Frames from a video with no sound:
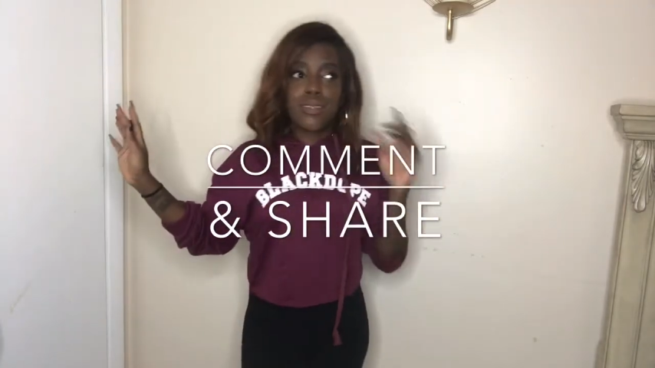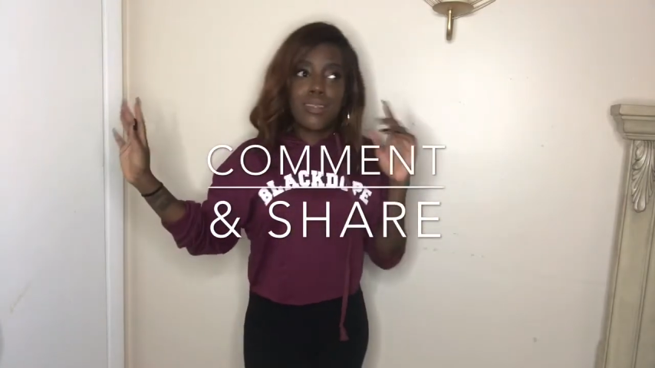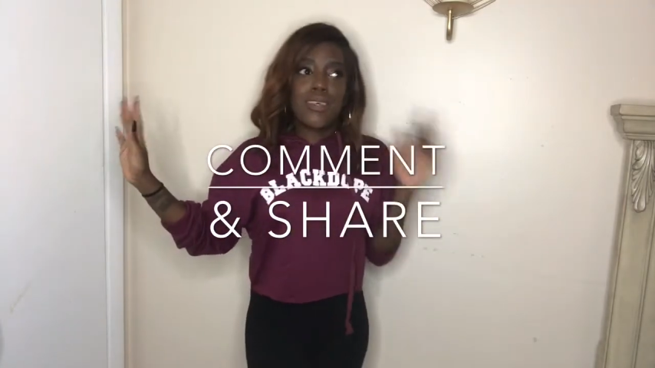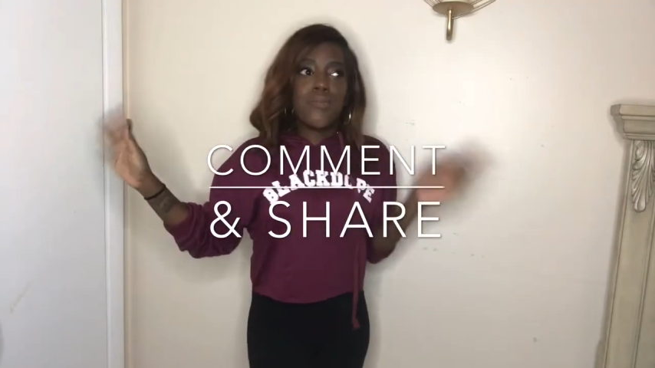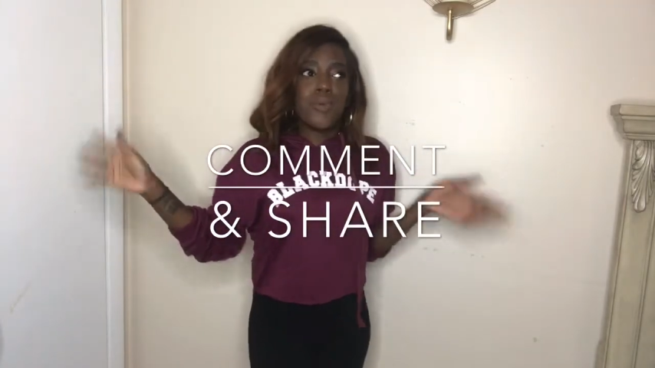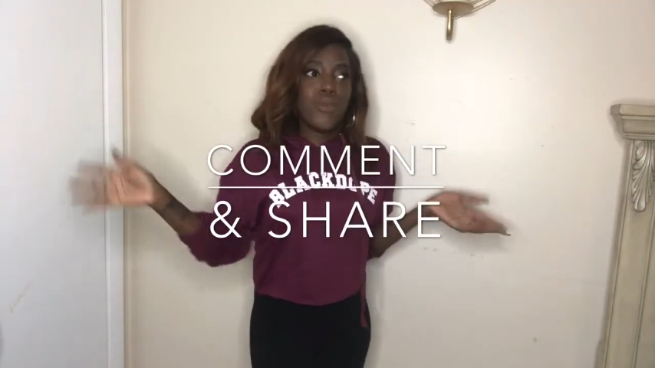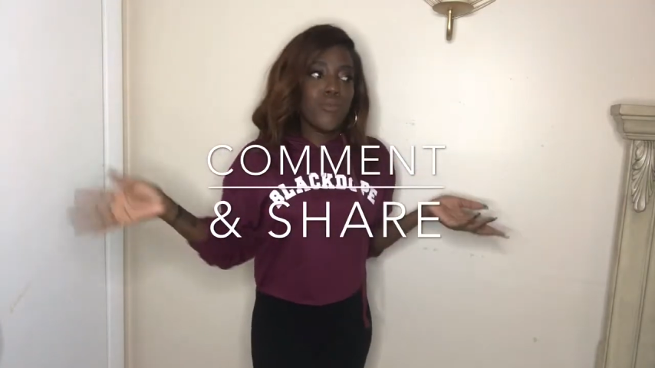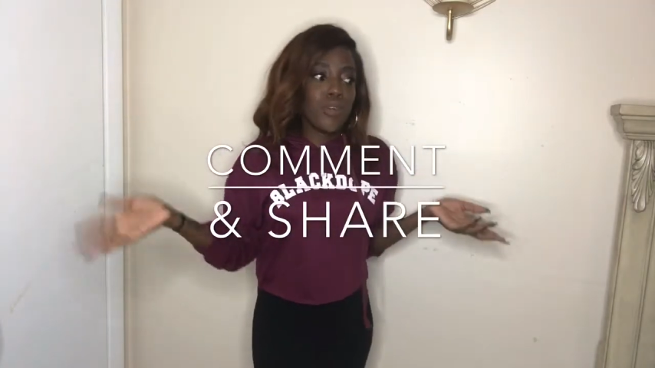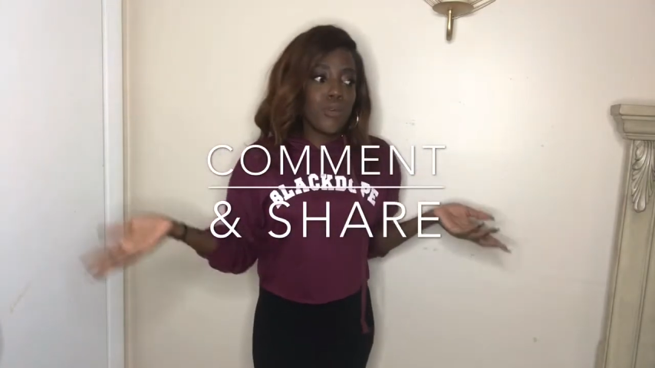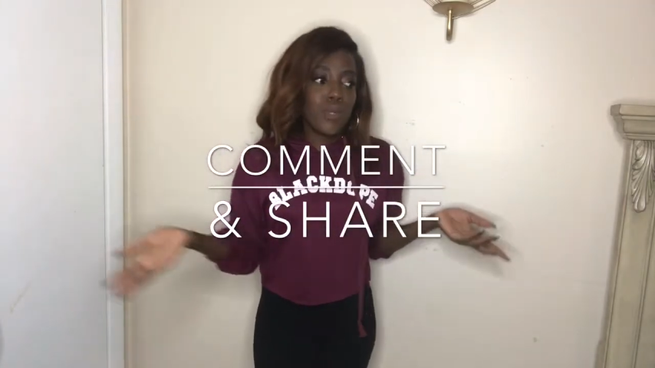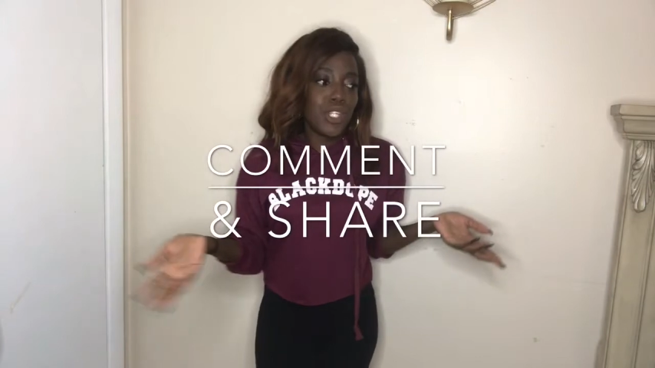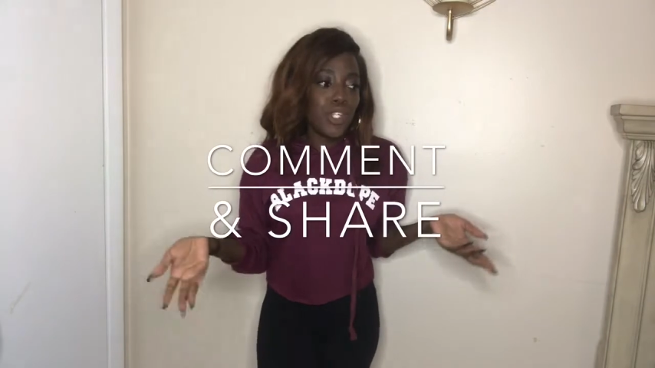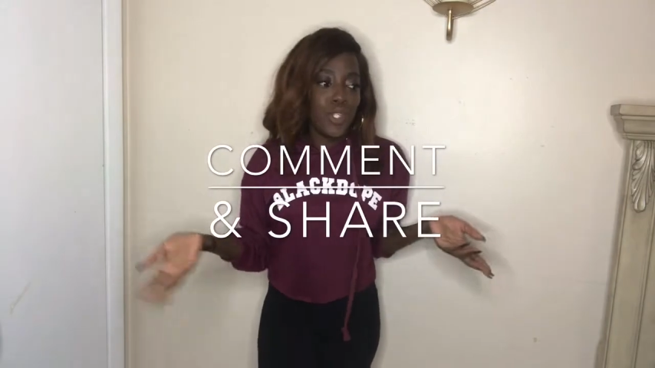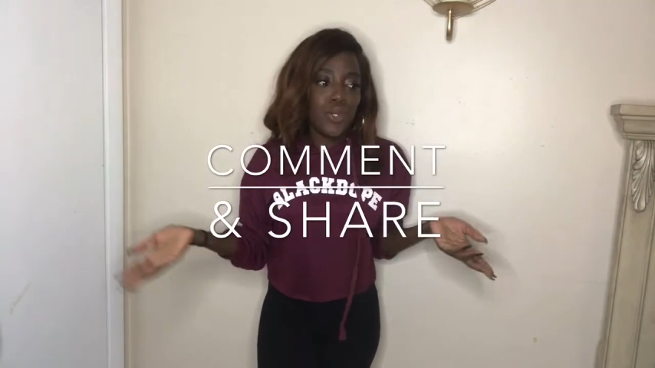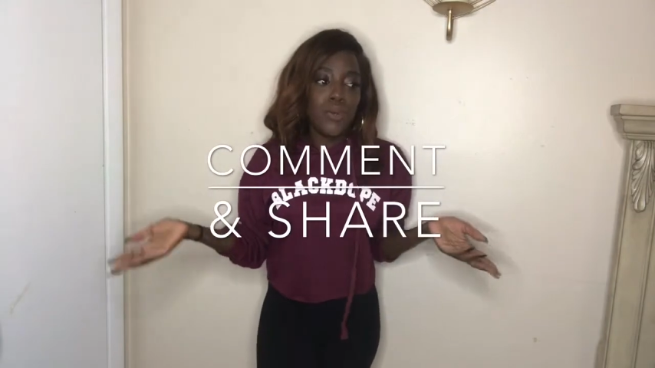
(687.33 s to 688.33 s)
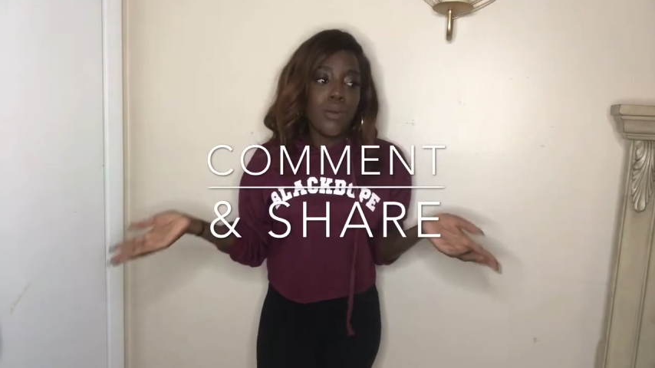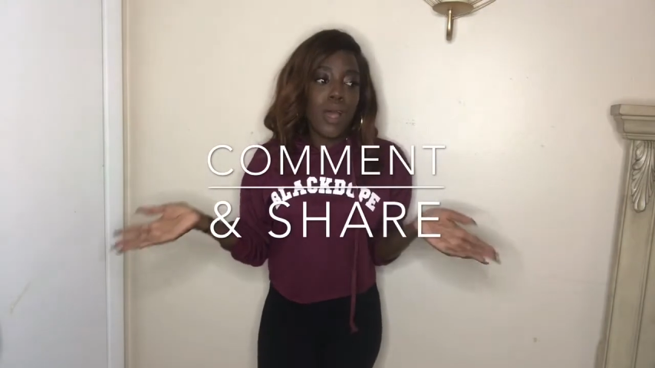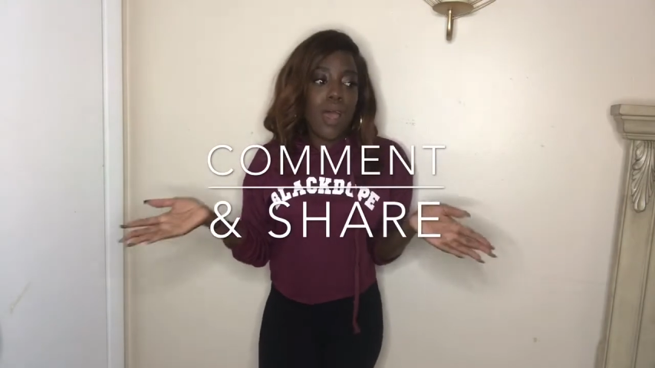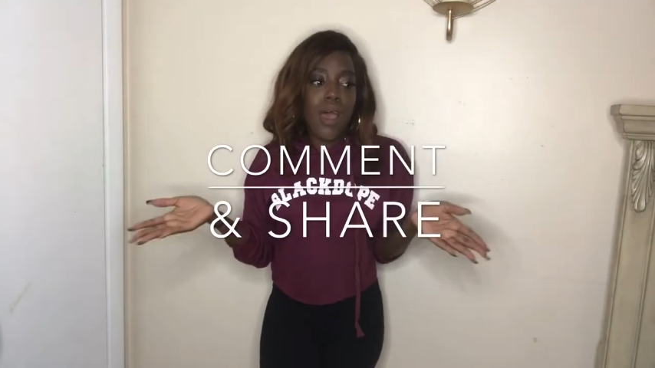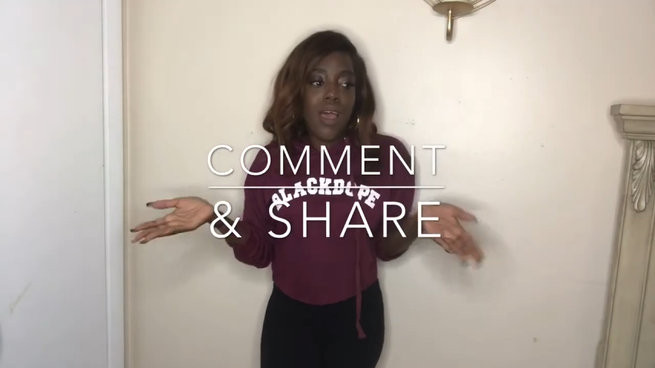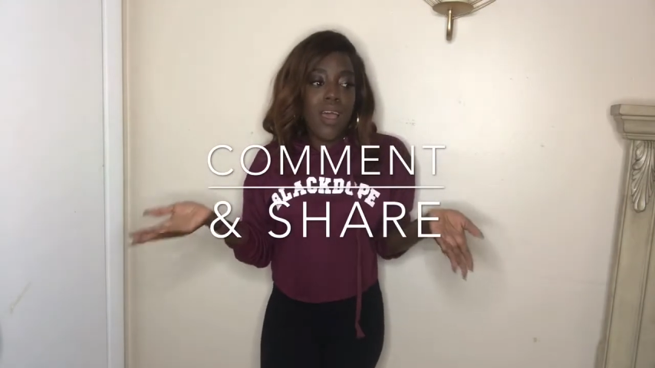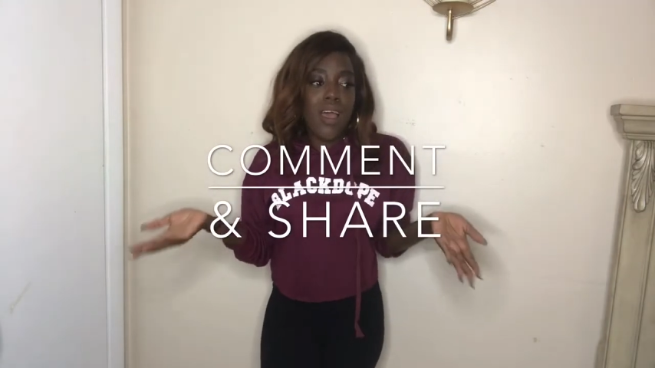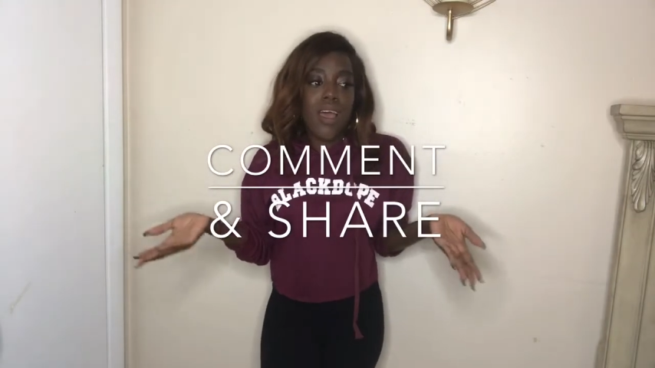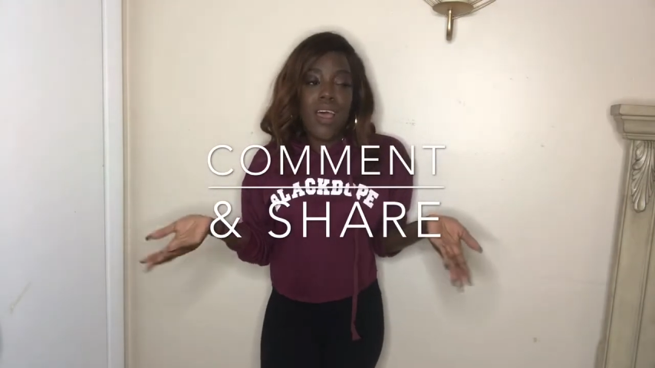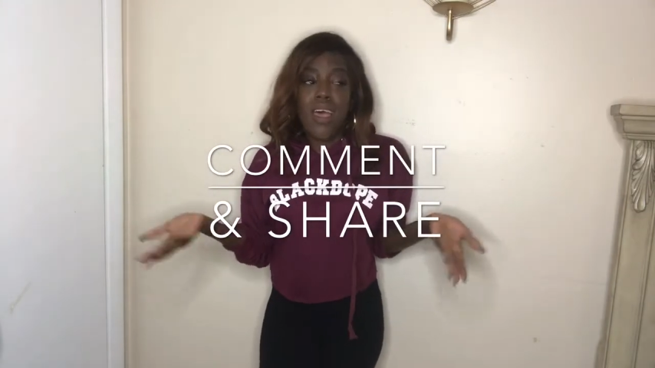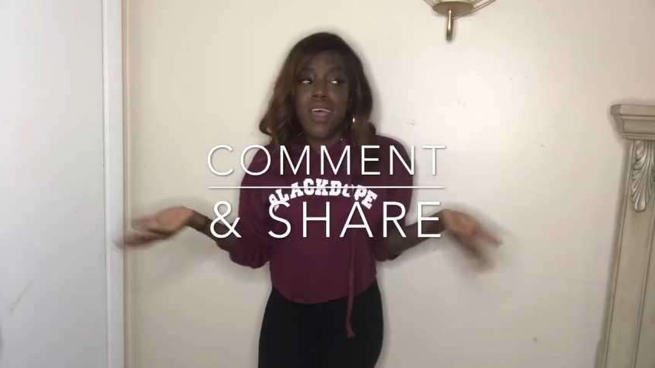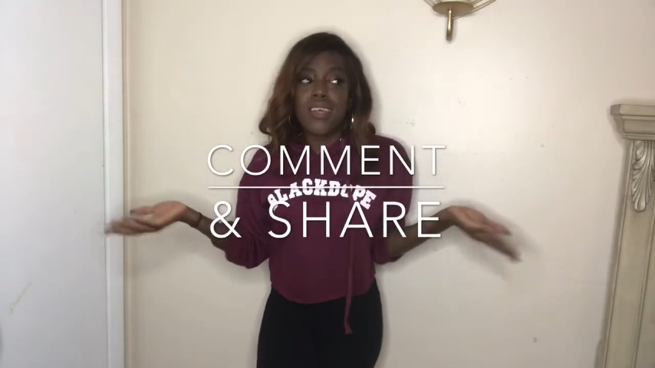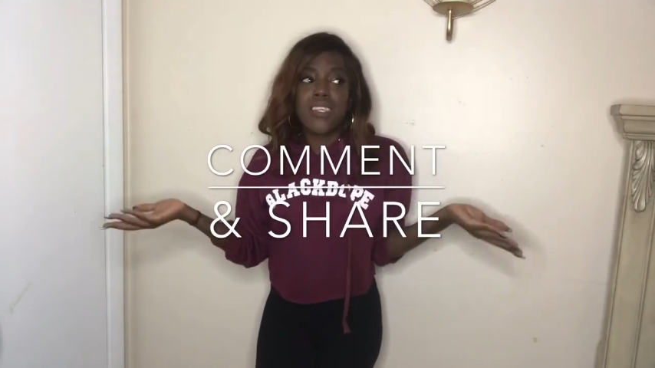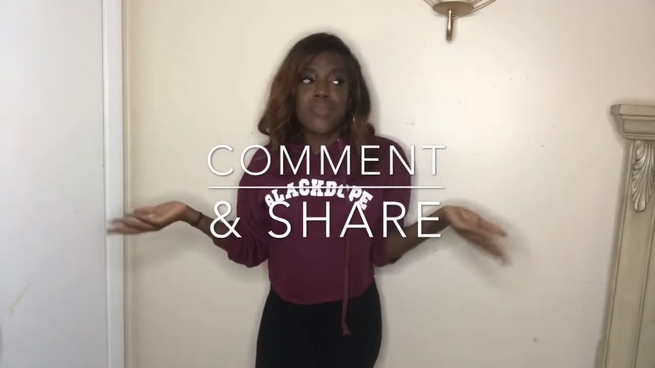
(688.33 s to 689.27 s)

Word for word: to be real with you, I